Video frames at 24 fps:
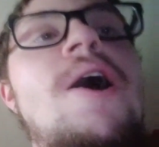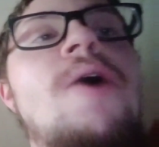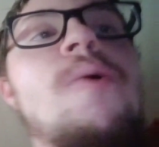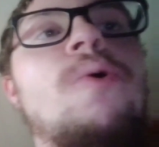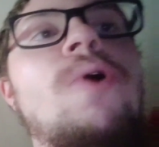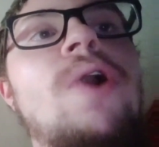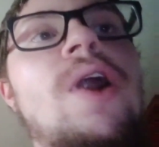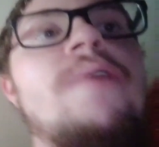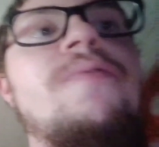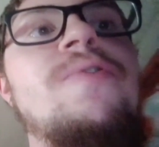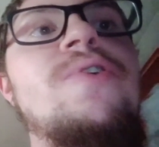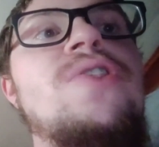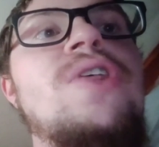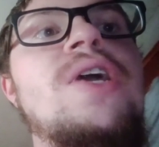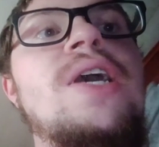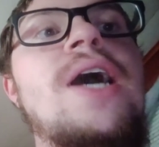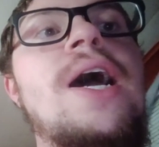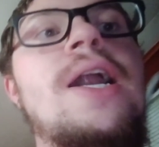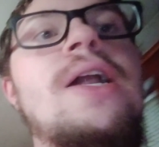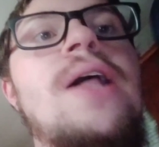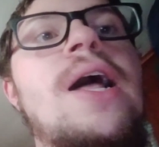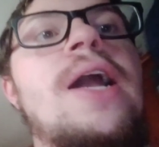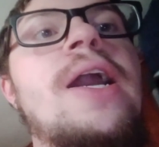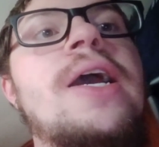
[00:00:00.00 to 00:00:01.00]
Word everything,
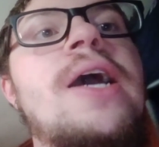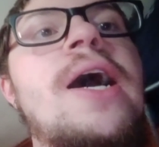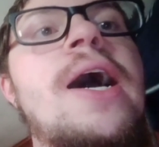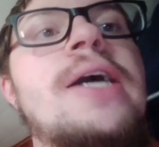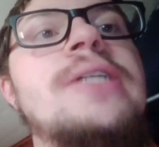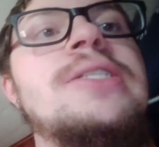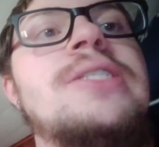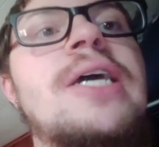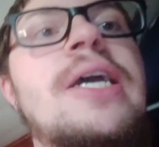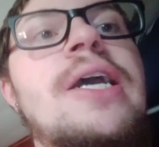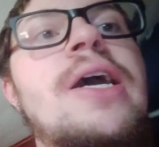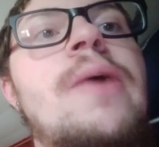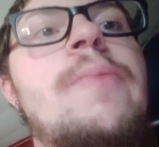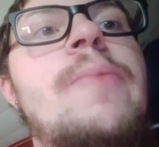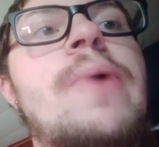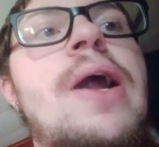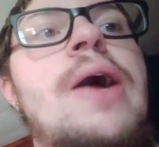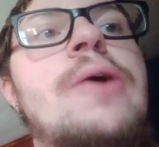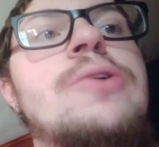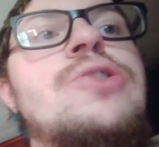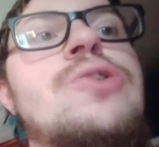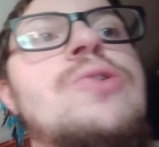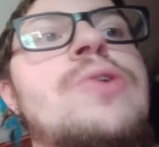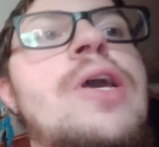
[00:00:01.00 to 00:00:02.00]
got a lot of content coming
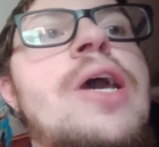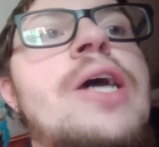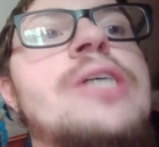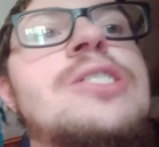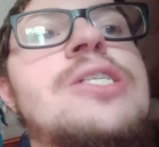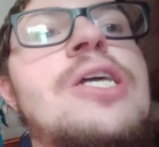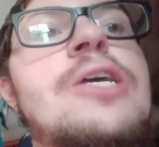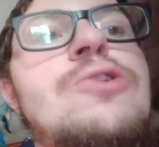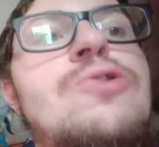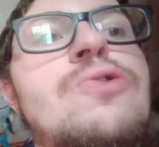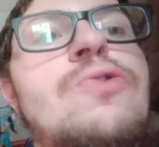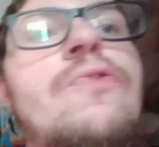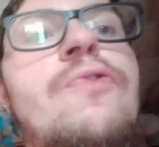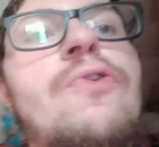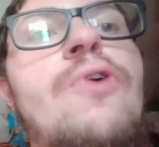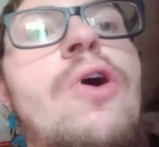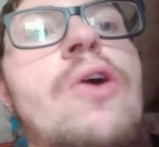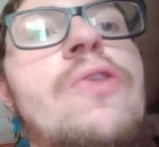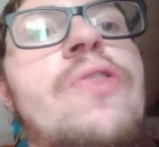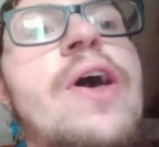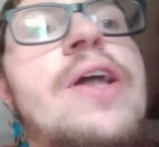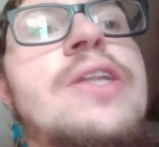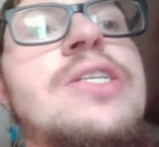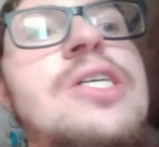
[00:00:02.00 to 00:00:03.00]
out, so yeah, stay tuned for
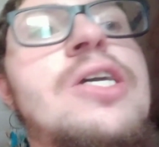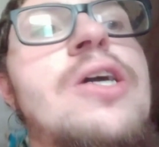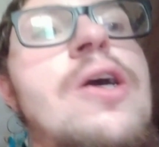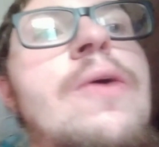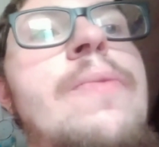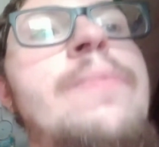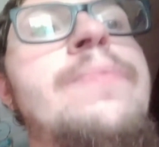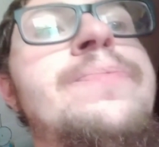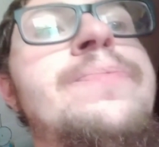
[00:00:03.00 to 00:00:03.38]
all that to come.